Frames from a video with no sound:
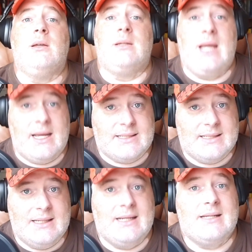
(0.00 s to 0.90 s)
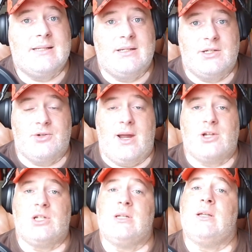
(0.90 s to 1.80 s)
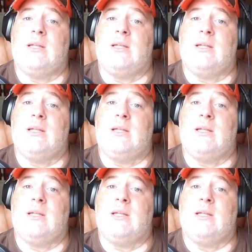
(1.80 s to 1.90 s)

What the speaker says: Yes, it is a distraction.